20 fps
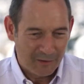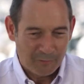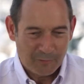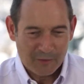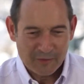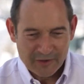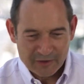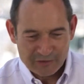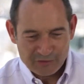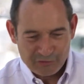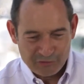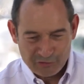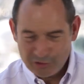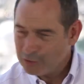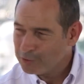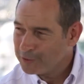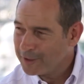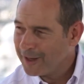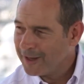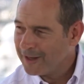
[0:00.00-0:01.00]
Well, there's
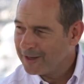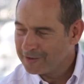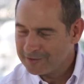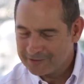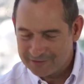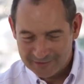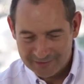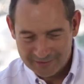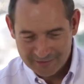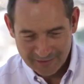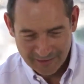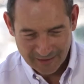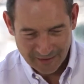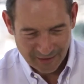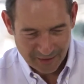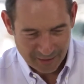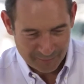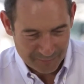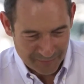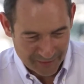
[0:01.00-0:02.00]
two cans,
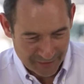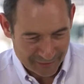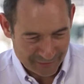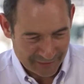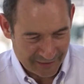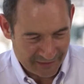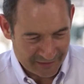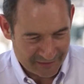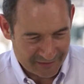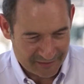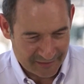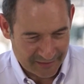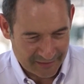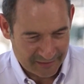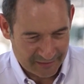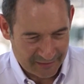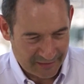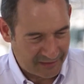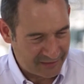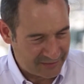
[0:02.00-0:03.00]
at least,
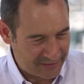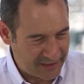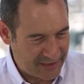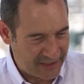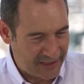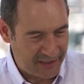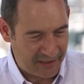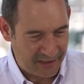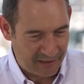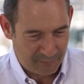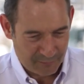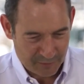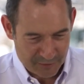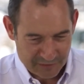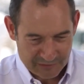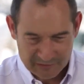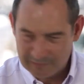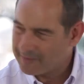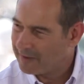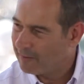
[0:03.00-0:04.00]
and there's a can which
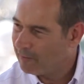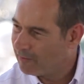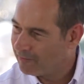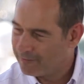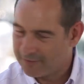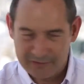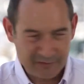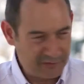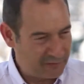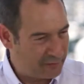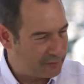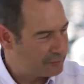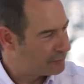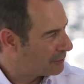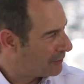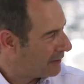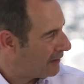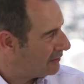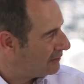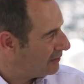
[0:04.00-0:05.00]
is about a festival of
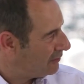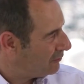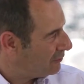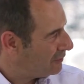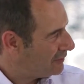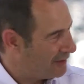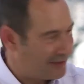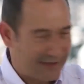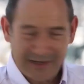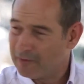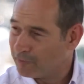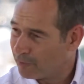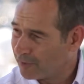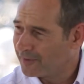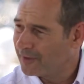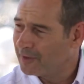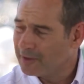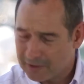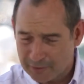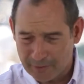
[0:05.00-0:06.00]
creativity in
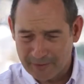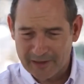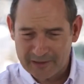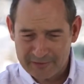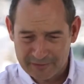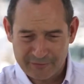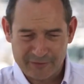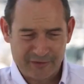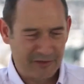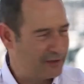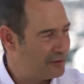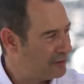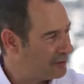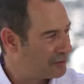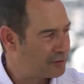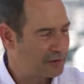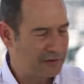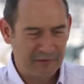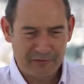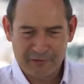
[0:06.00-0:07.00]
everything, creativity in the
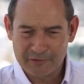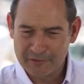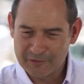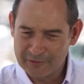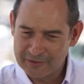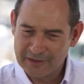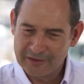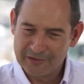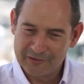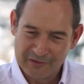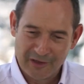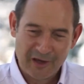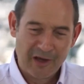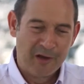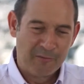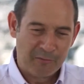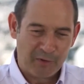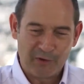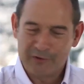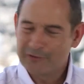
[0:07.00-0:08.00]
traditional sense,
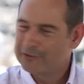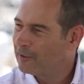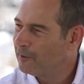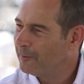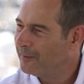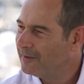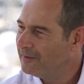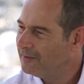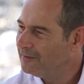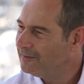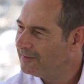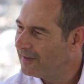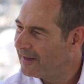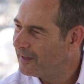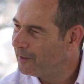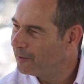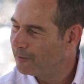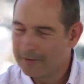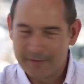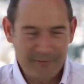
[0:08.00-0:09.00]
but also in
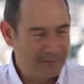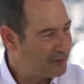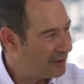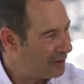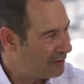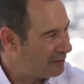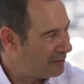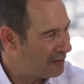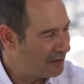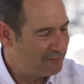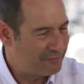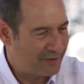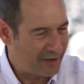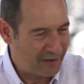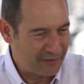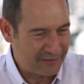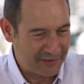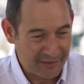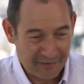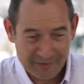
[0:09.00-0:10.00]
data and
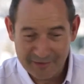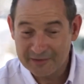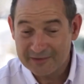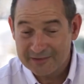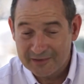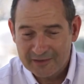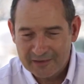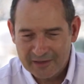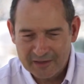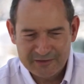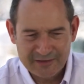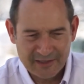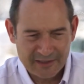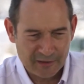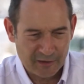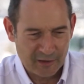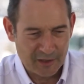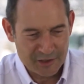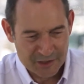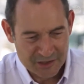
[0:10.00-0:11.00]
various other things and
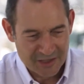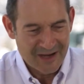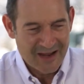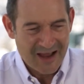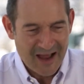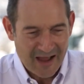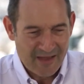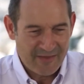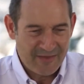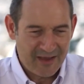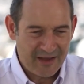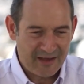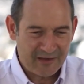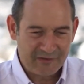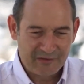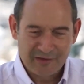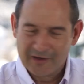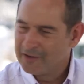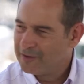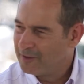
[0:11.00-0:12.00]
technology. And
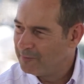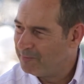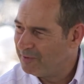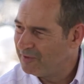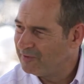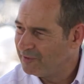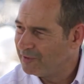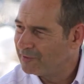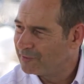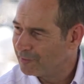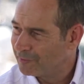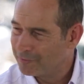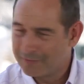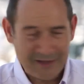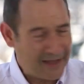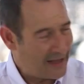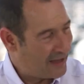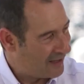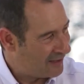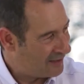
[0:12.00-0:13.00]
there's the business of
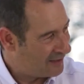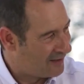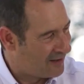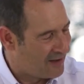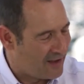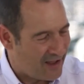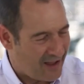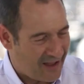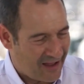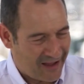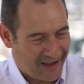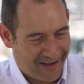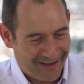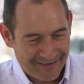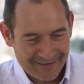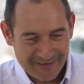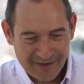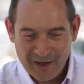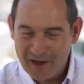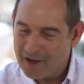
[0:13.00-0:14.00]
can.
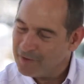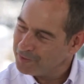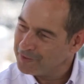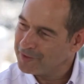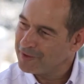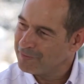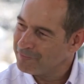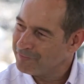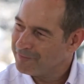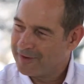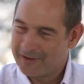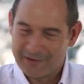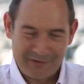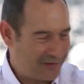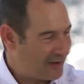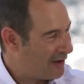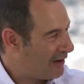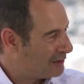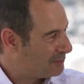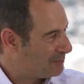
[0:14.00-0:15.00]
And I have to confess
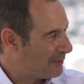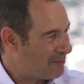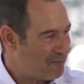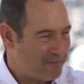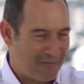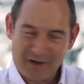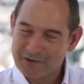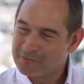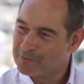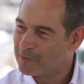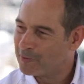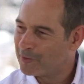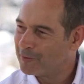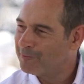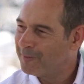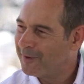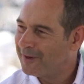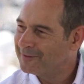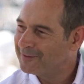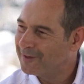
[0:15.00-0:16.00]
that I spend much more
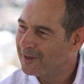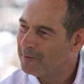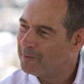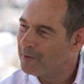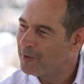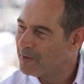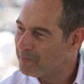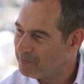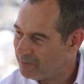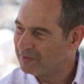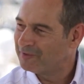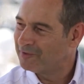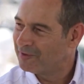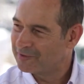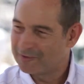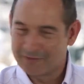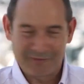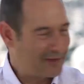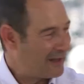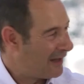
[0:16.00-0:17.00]
of my time on the
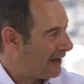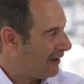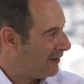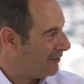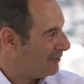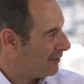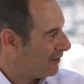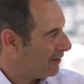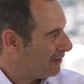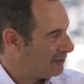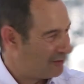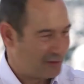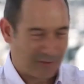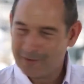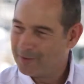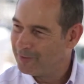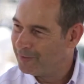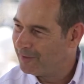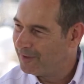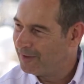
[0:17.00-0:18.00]
business of can than I do
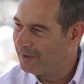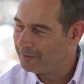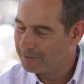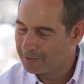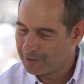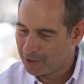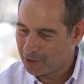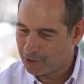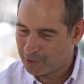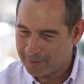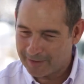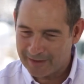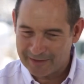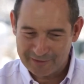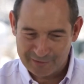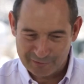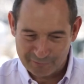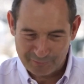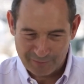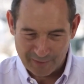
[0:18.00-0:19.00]
on the
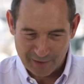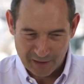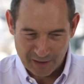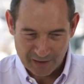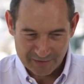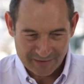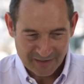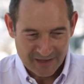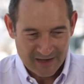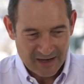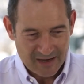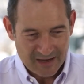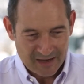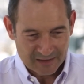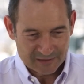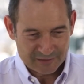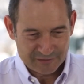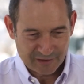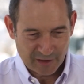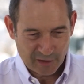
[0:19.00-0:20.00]
creative part.
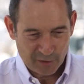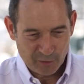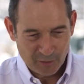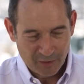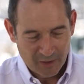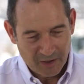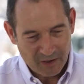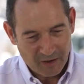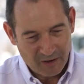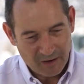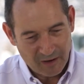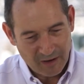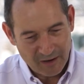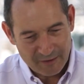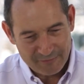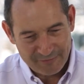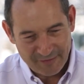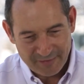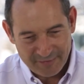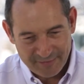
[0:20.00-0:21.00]
And so,
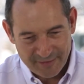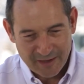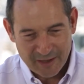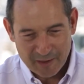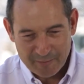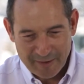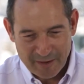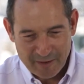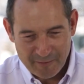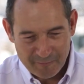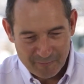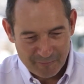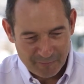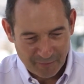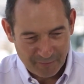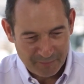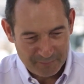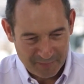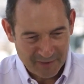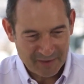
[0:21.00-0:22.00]
if I think about
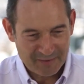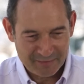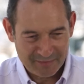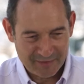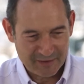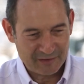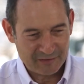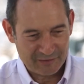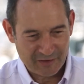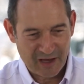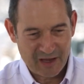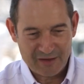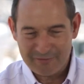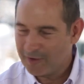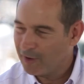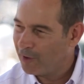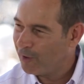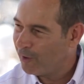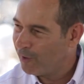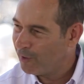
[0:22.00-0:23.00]
the big things that I've
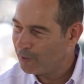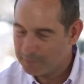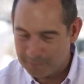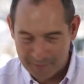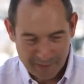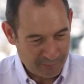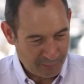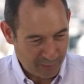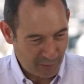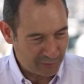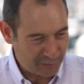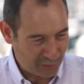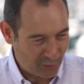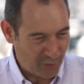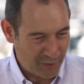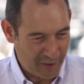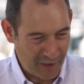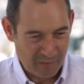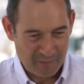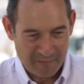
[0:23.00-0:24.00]
heard people
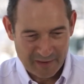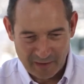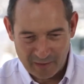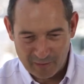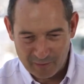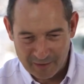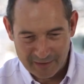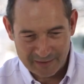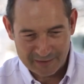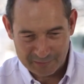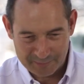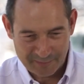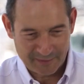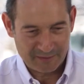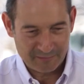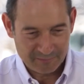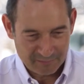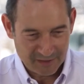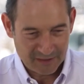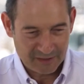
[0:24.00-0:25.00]
talking about, it's
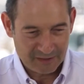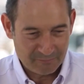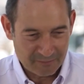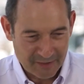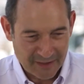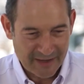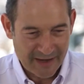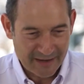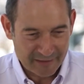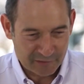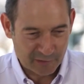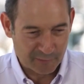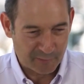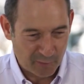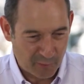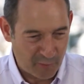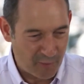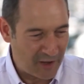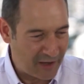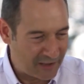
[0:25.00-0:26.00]
been the
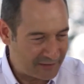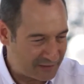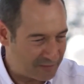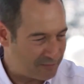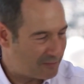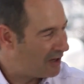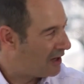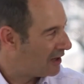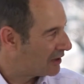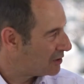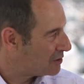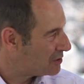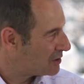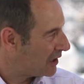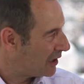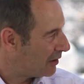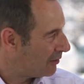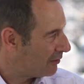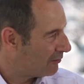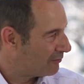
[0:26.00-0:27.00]
inexorable rise in market
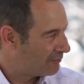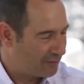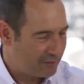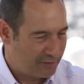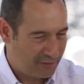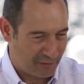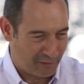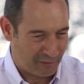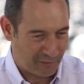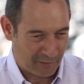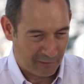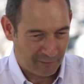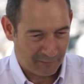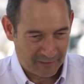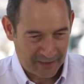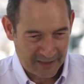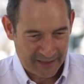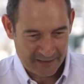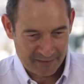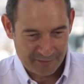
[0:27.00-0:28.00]
share of Google
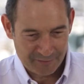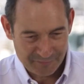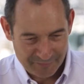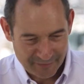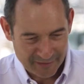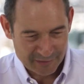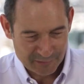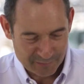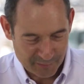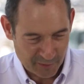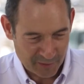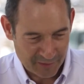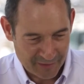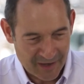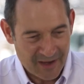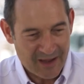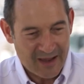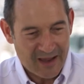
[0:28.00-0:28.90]
and Facebook.